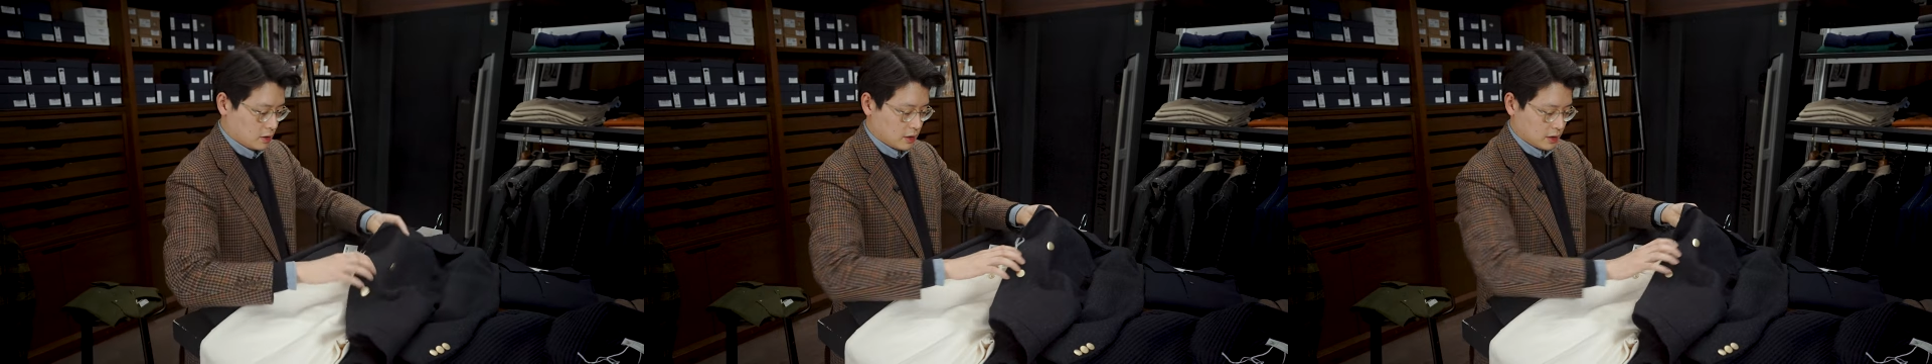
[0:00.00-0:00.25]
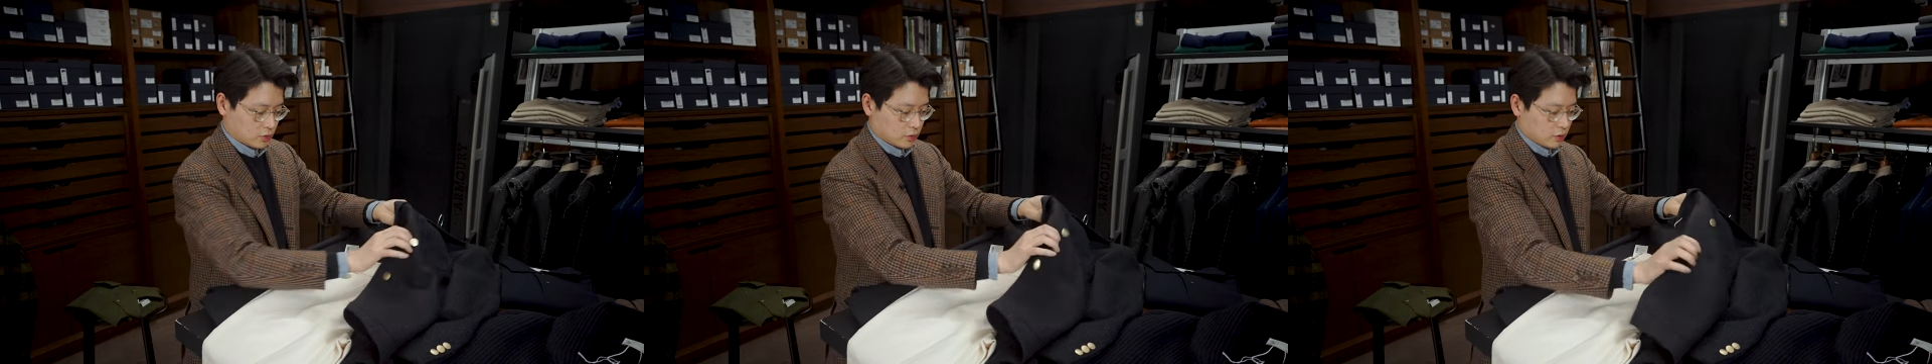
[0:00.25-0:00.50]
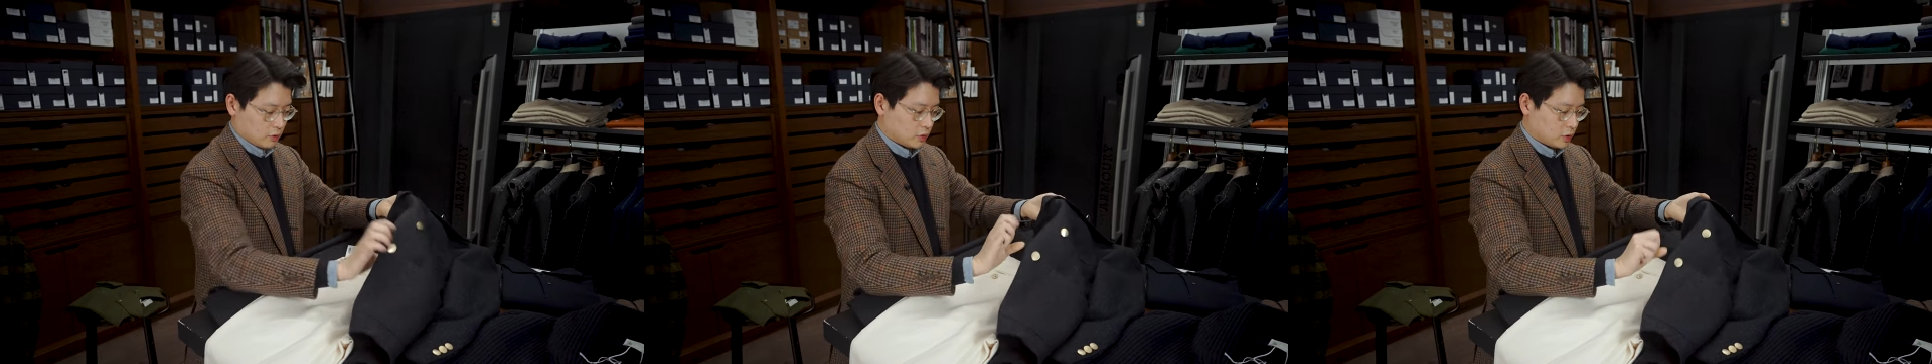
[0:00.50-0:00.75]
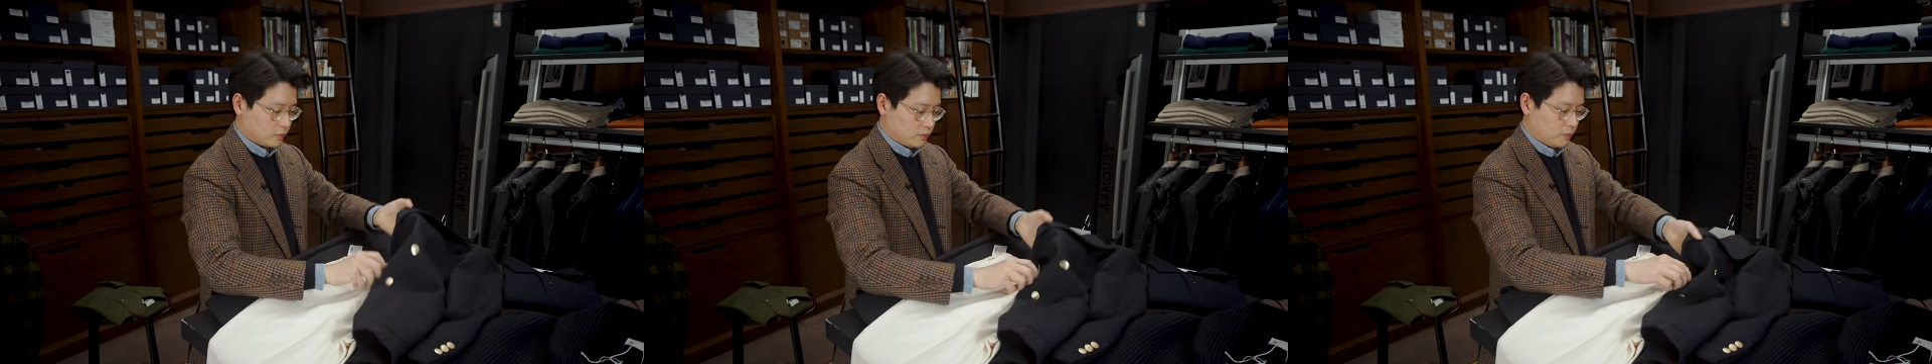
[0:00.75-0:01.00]
Natural colored
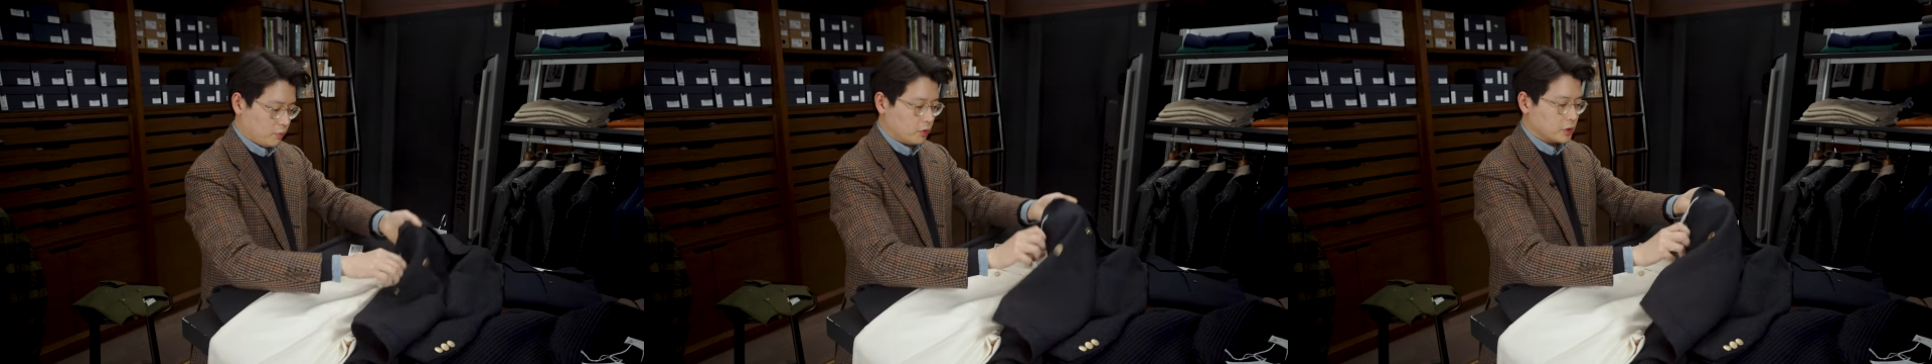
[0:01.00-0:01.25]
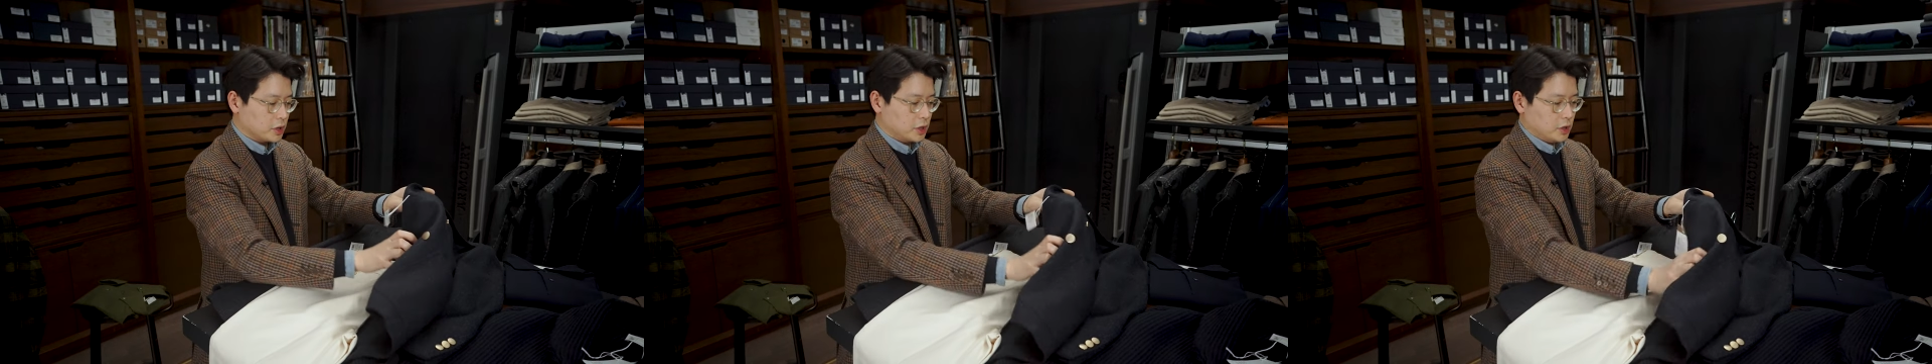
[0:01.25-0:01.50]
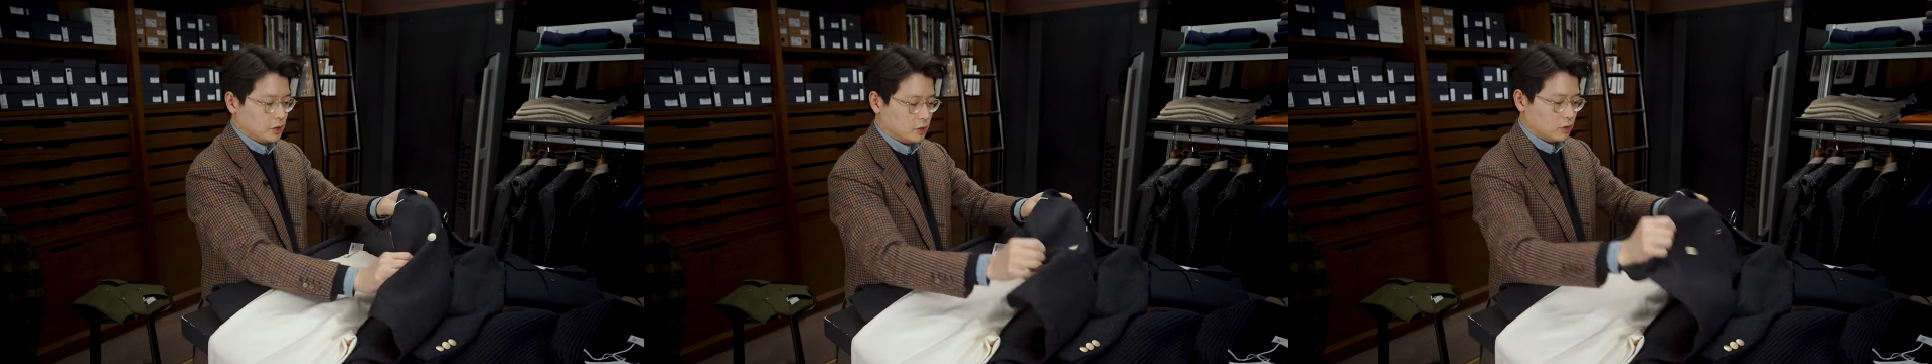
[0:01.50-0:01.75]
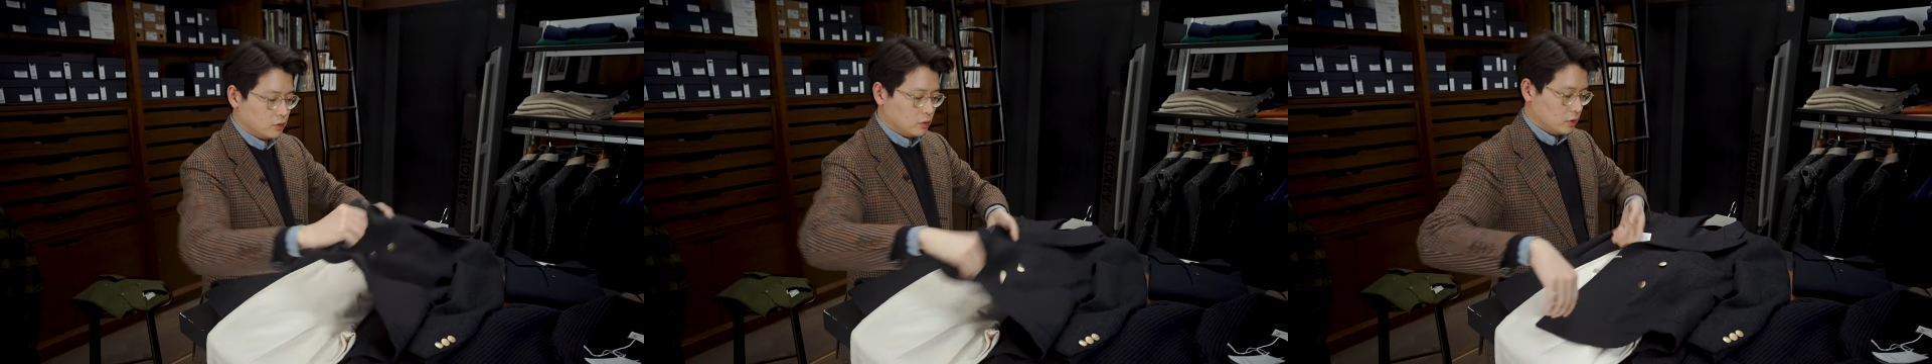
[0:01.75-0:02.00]
sport
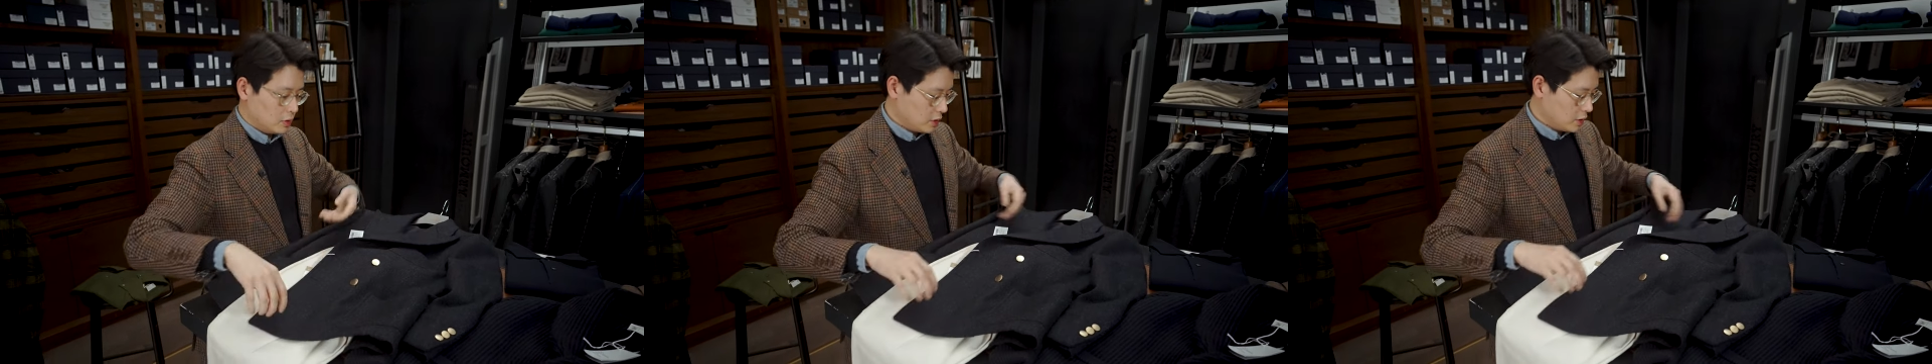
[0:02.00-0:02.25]
chino,